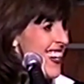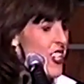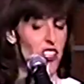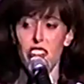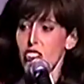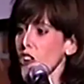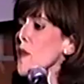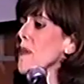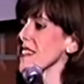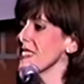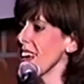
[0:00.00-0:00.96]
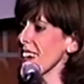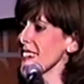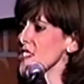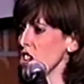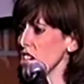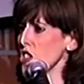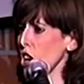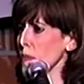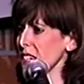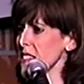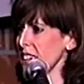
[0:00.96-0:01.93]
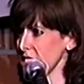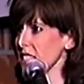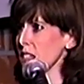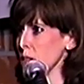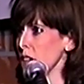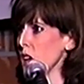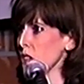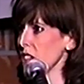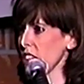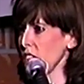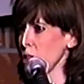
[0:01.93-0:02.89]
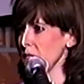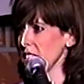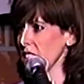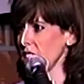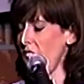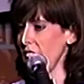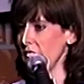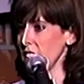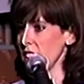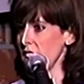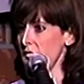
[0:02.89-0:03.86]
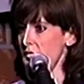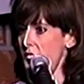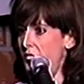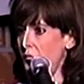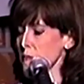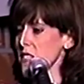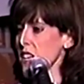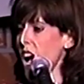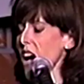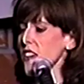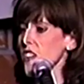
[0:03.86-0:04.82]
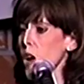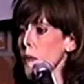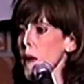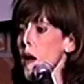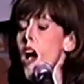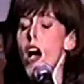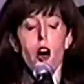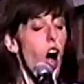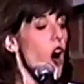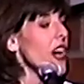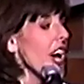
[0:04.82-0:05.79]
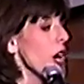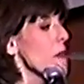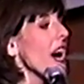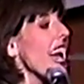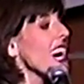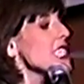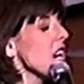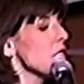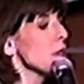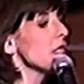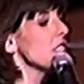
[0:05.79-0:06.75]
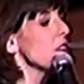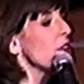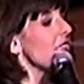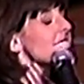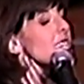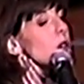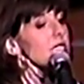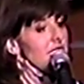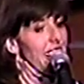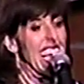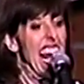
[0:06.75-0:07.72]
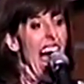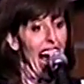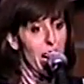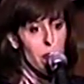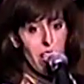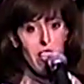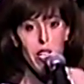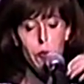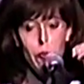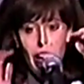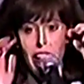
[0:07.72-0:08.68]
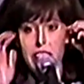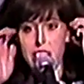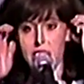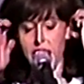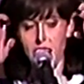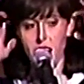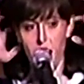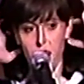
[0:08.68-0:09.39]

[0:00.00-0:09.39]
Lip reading: should I joke about sex? Should I joke about sex a little bit? Oh, they're giving me the light. I don't know. In my ex-husband's defense, he was like an animal in bed, like a